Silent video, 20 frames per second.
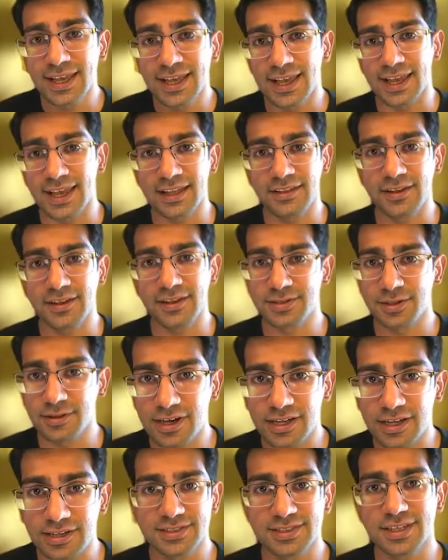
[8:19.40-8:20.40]
And there's a
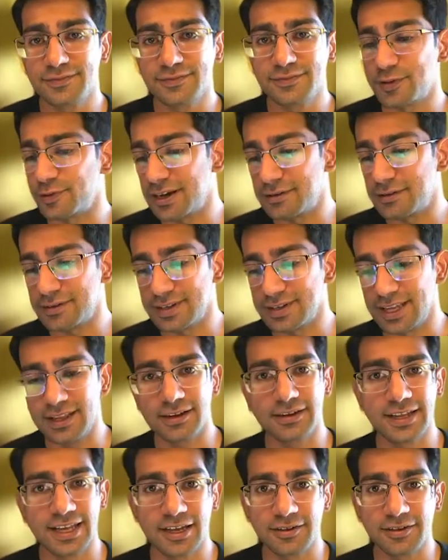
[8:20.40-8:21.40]
lot of stuff around
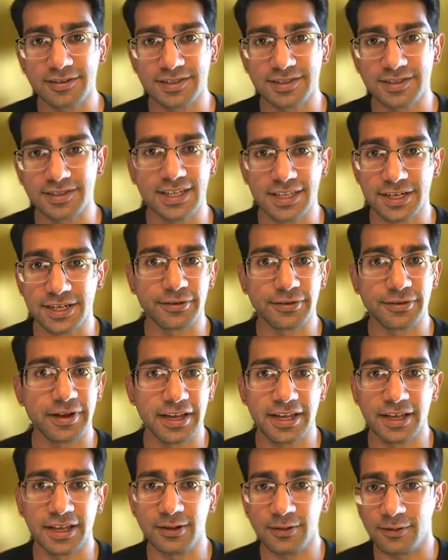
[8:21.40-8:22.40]
data DAOs and
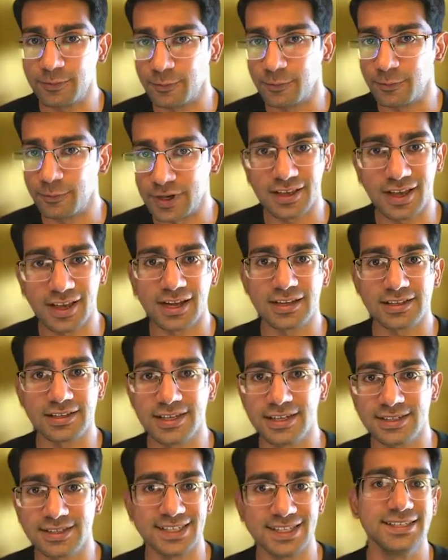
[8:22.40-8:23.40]
integrating with
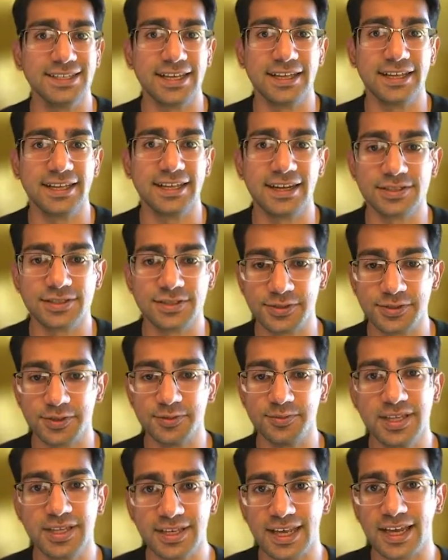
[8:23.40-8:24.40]
content and data
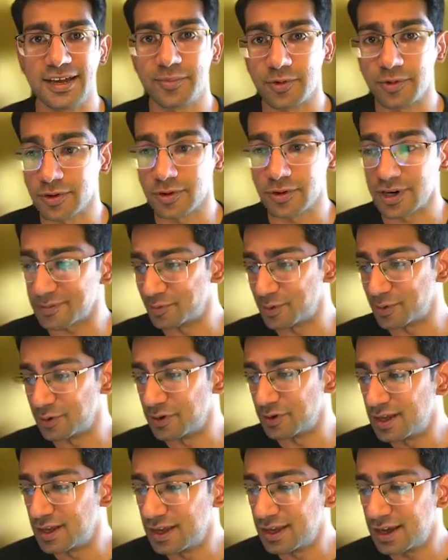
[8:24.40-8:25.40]
to be now
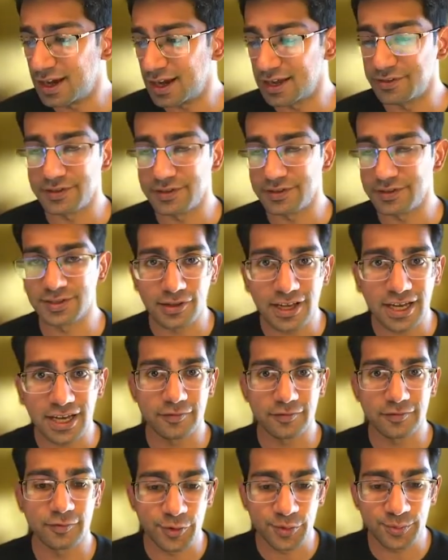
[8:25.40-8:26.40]
programmable. There's a
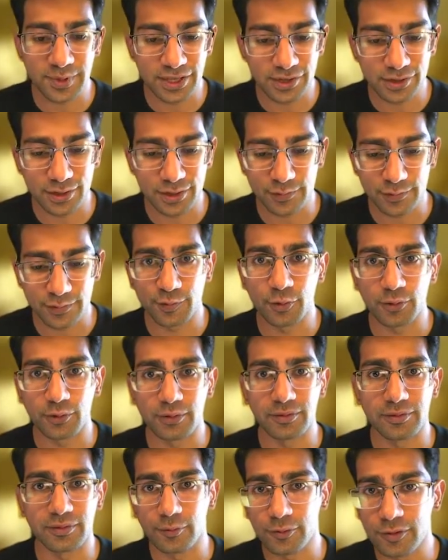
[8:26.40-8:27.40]
lot of room here
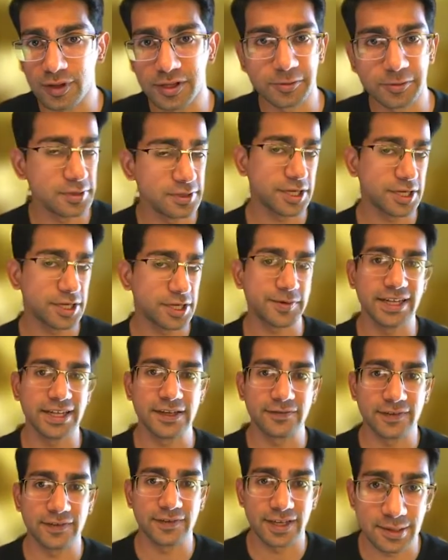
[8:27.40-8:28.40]
for really, really
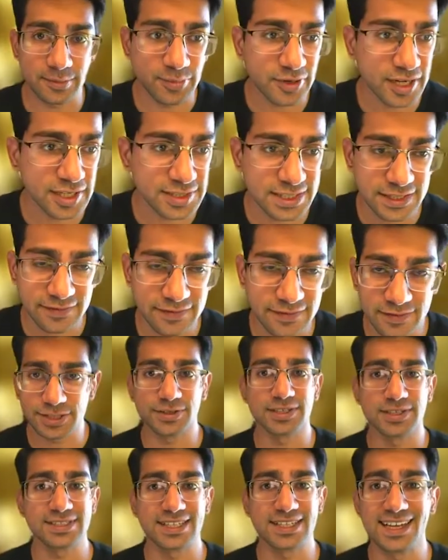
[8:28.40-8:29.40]
creative and impressive and
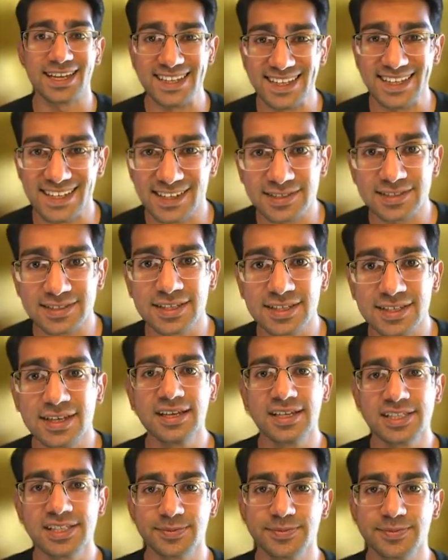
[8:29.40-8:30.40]
interesting ideas,
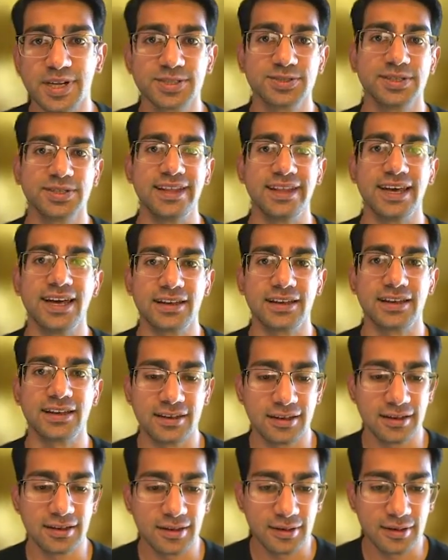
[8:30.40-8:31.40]
especially that
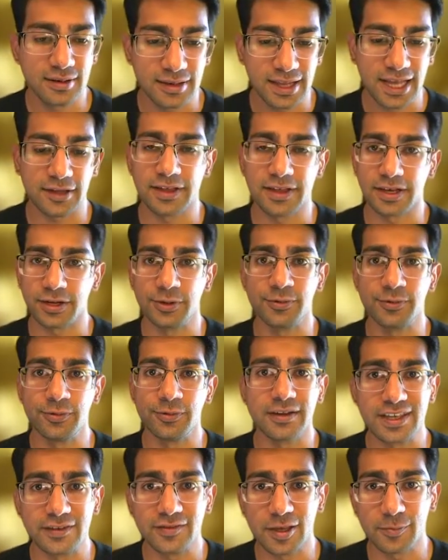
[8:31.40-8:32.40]
now that you
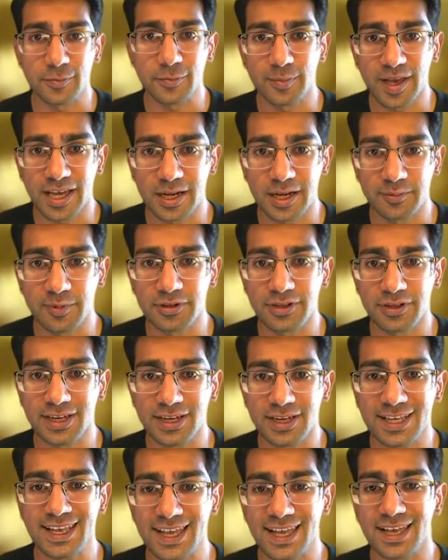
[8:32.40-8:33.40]
have EVM
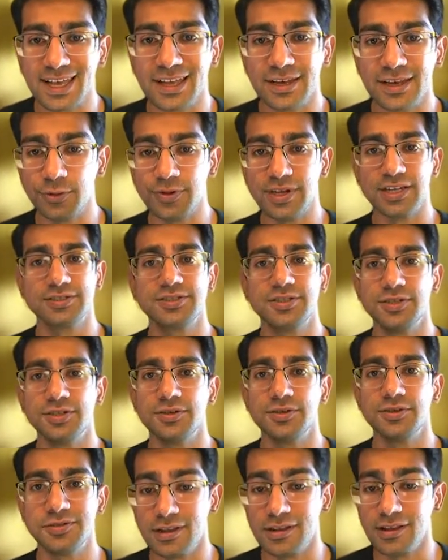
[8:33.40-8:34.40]
compatibility and you get to
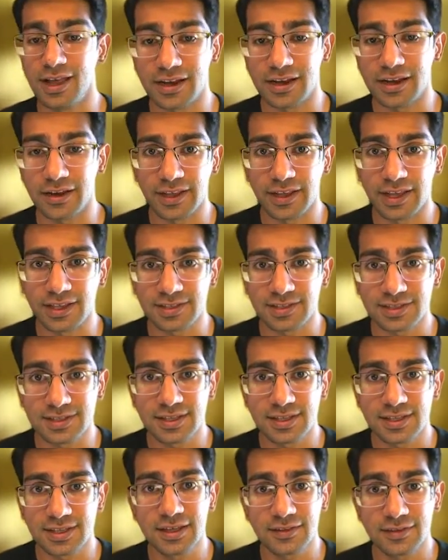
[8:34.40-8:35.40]
use a lot of
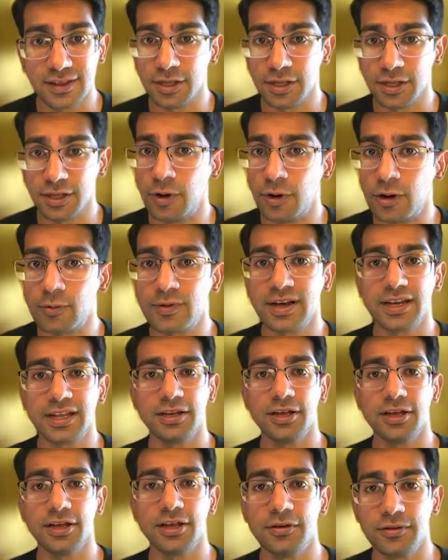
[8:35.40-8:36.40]
things that you already
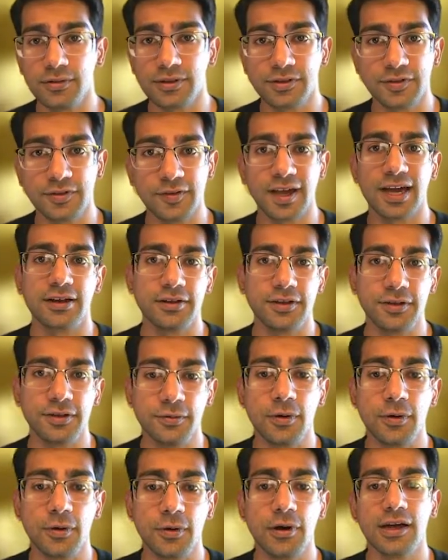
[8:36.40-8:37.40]
know to how to
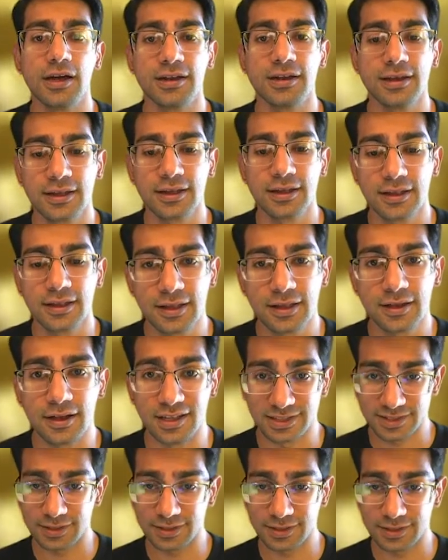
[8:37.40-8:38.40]
do on
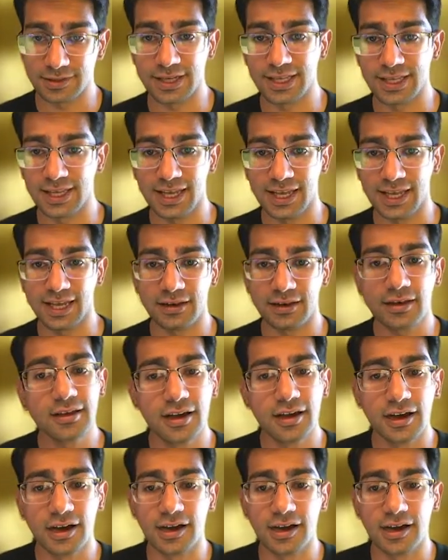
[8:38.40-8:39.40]
Solidity and
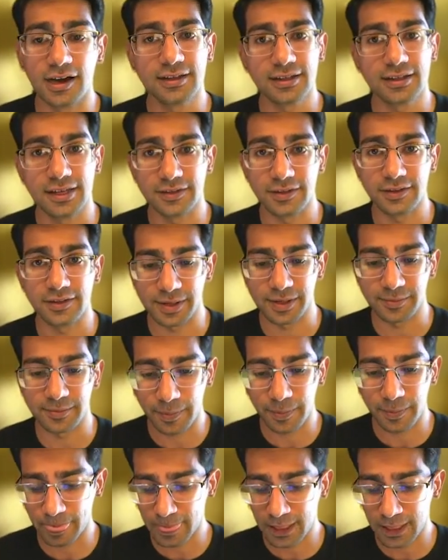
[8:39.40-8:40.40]
on Ethereum.